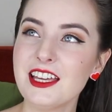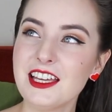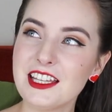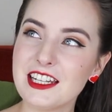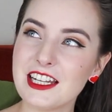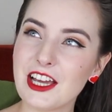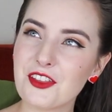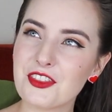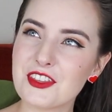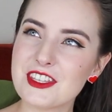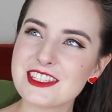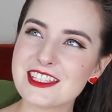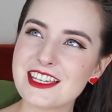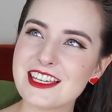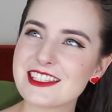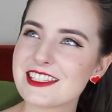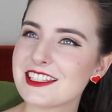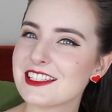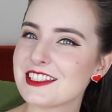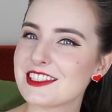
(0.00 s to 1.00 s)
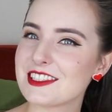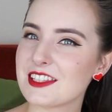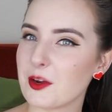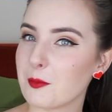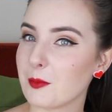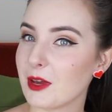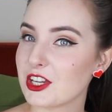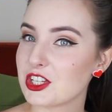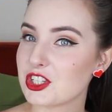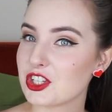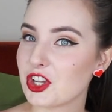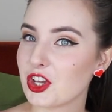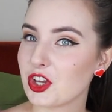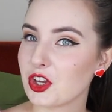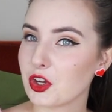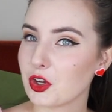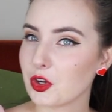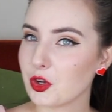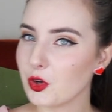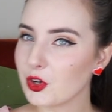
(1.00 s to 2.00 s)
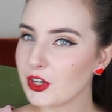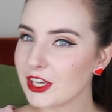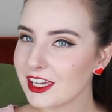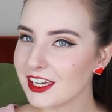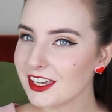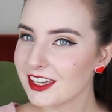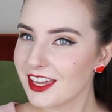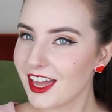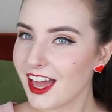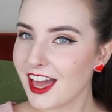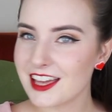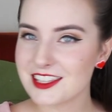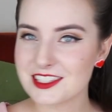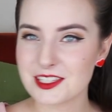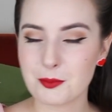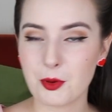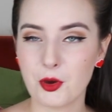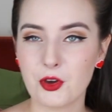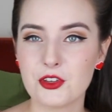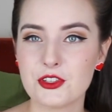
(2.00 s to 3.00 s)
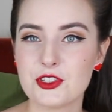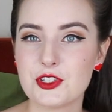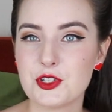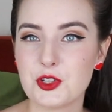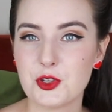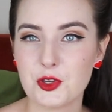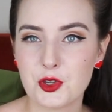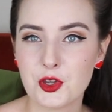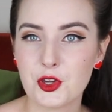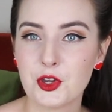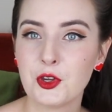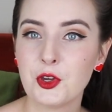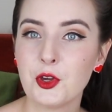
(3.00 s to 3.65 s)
Now, this isn't so much cooking as opposed to